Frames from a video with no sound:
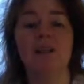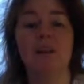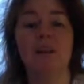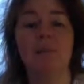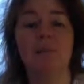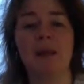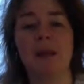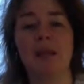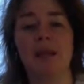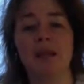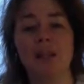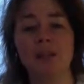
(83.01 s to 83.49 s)

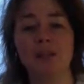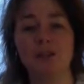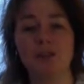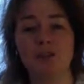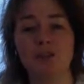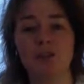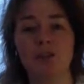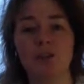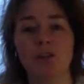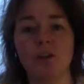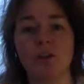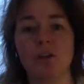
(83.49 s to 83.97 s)
making it
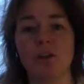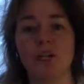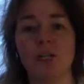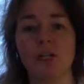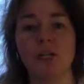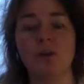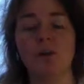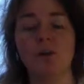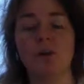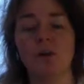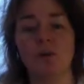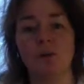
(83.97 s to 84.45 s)

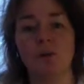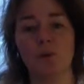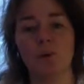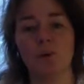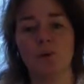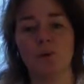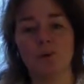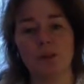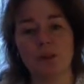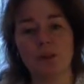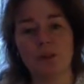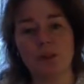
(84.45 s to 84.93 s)
stronger with all
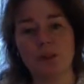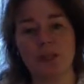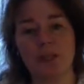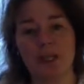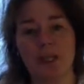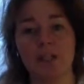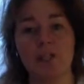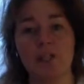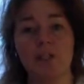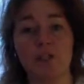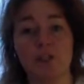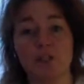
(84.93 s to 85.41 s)
of those
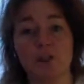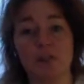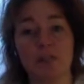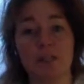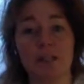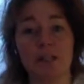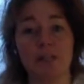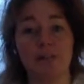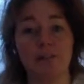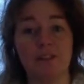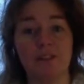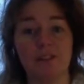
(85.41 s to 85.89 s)
secondary
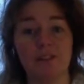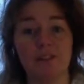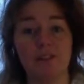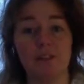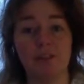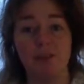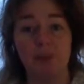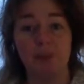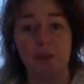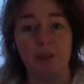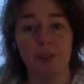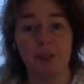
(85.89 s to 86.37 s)
beliefs that
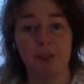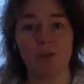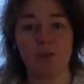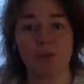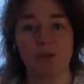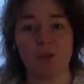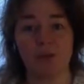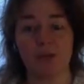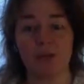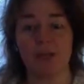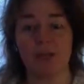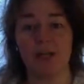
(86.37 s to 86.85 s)
you put in your
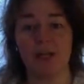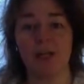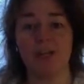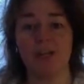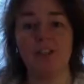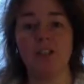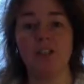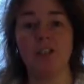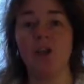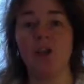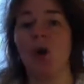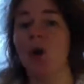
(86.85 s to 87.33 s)
zip
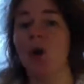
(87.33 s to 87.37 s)
package,